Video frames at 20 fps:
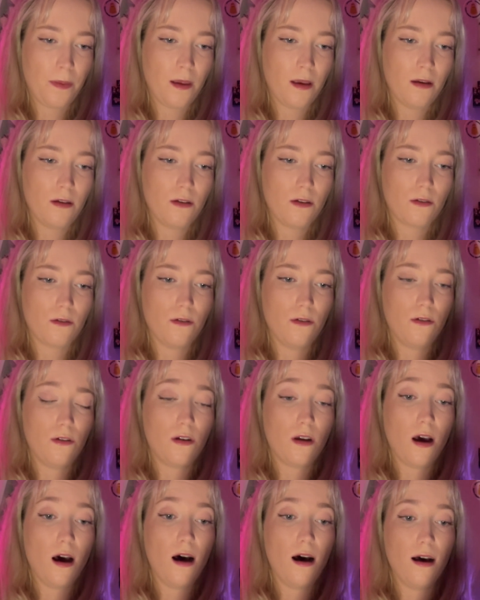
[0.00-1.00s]

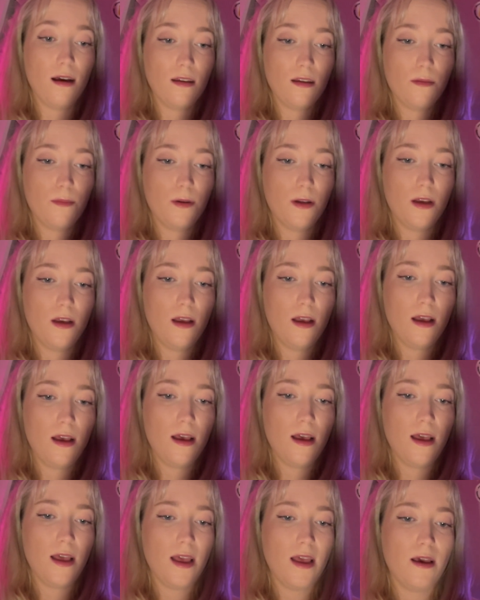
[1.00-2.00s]
Scrooge gasped.
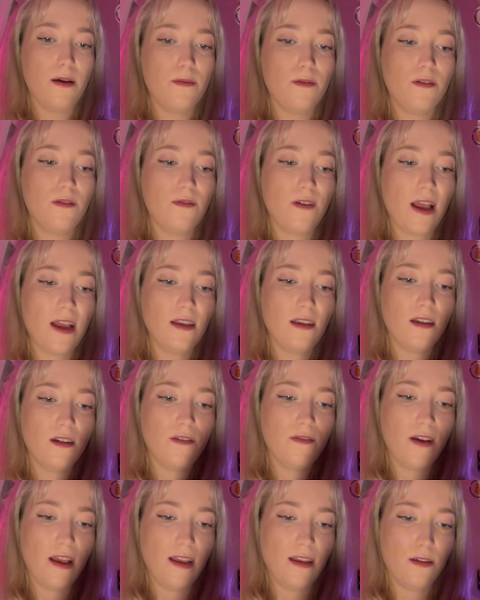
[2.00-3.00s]
He was face to
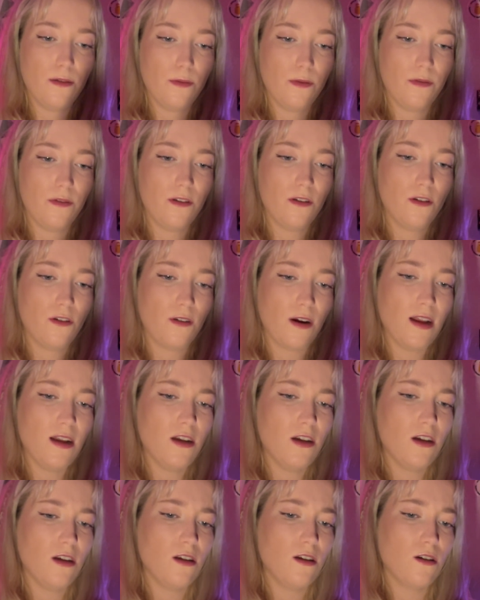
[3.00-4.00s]
face with the
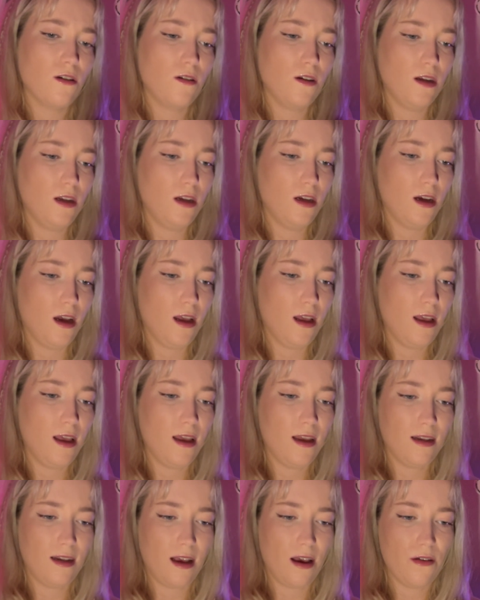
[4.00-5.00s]
strangest creature he
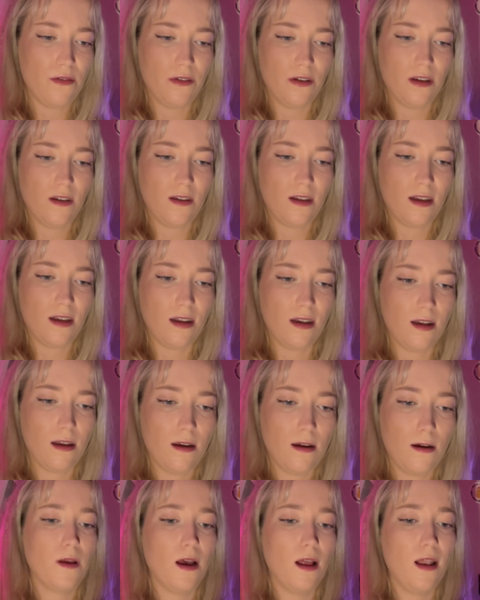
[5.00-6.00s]
had ever seen.
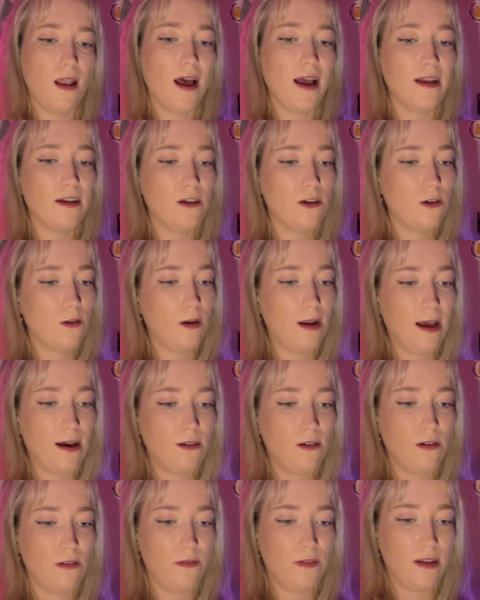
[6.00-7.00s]
A light shone
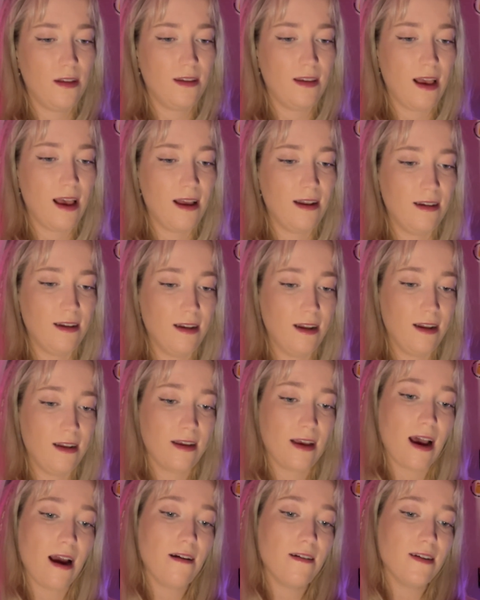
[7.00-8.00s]
out of its head, and it
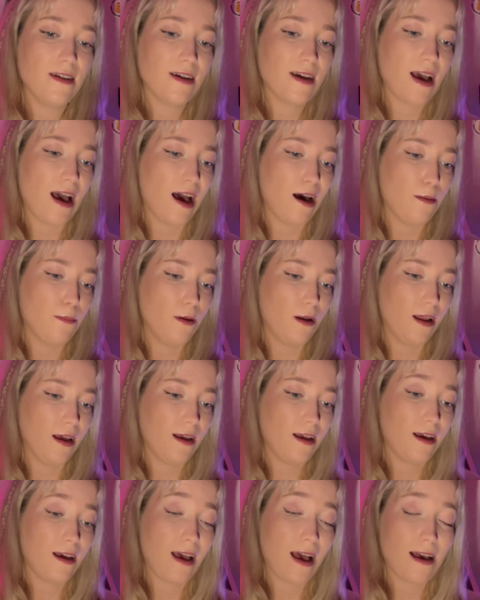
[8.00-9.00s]
carried a cap
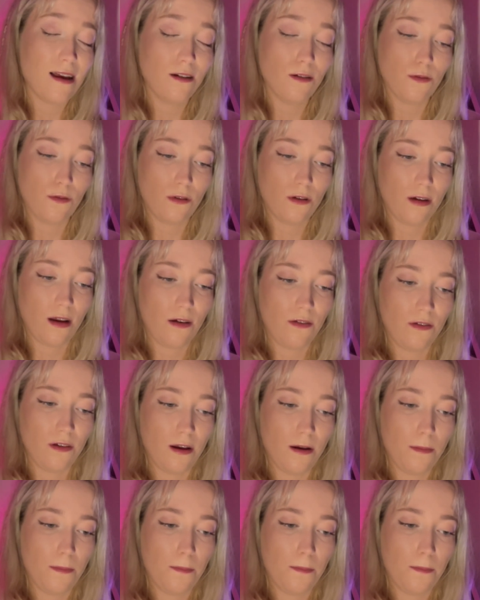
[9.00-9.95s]
like a candle snuffer.